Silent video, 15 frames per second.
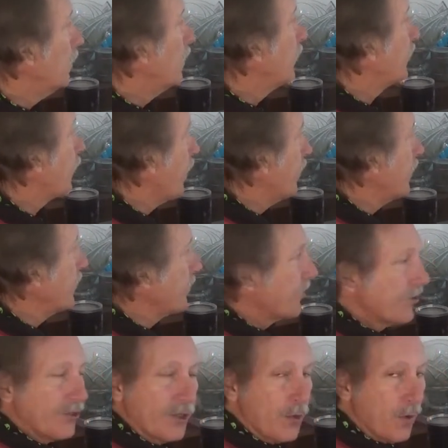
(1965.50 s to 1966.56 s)

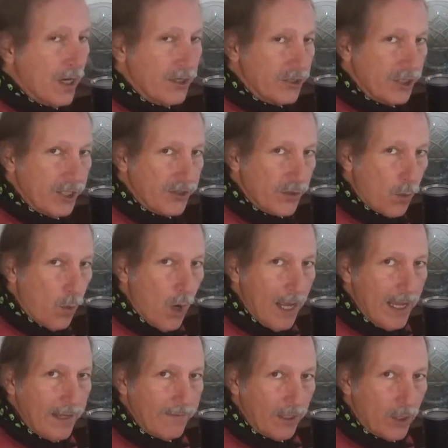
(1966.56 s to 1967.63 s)
Schrodinger's equation is a
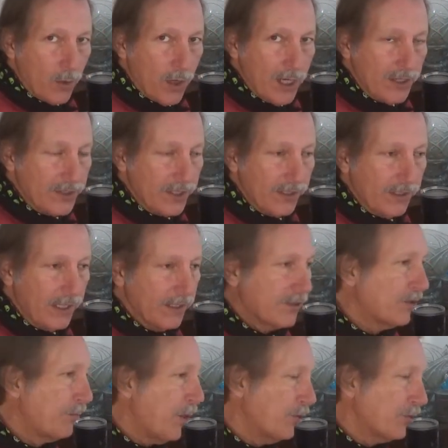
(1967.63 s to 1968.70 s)
wave equation that's
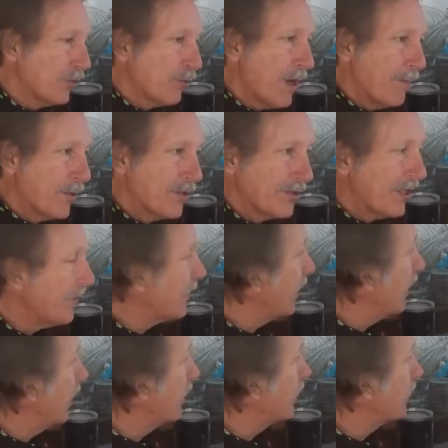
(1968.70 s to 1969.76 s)
supposed to represent the
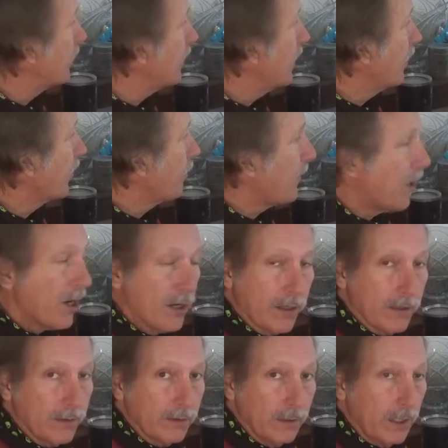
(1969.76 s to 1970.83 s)
energy of the
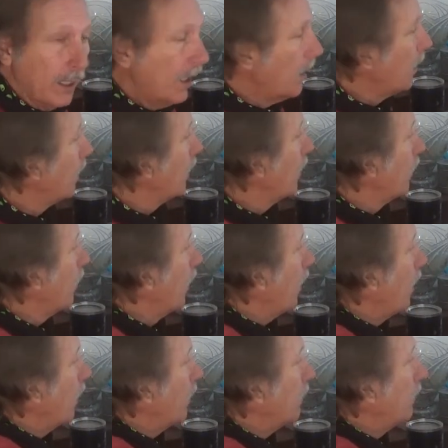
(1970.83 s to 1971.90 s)
particle.
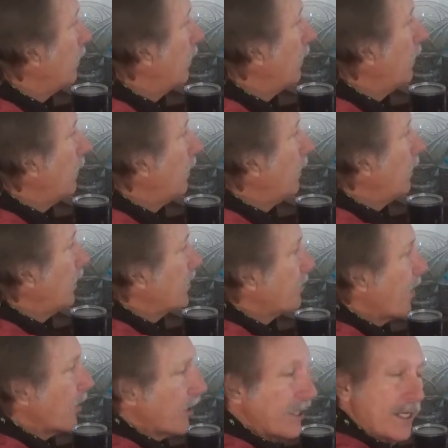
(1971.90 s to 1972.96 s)
Well, it's
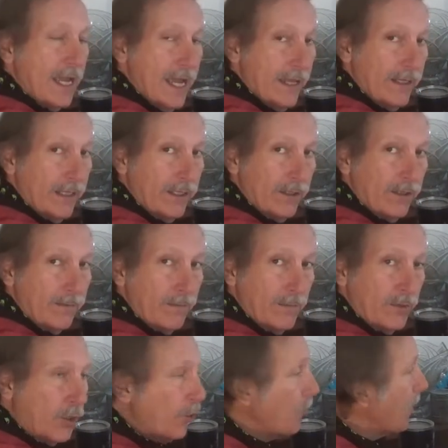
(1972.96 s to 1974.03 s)
broken down into
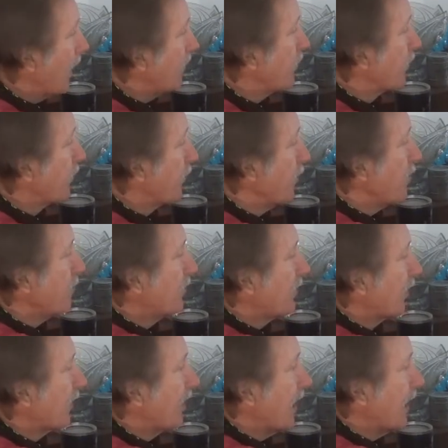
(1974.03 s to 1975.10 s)
two major groups, the
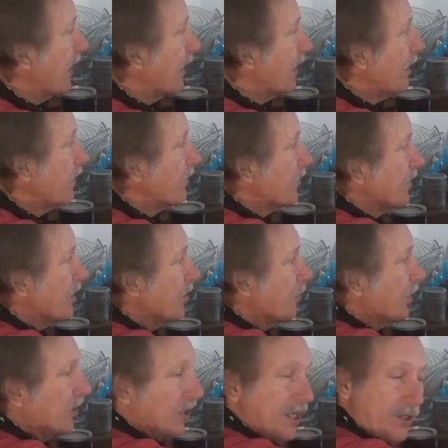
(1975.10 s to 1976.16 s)
kinetic energy and the
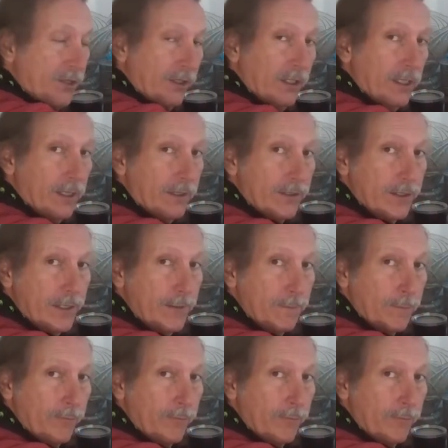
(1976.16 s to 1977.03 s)
potential energy.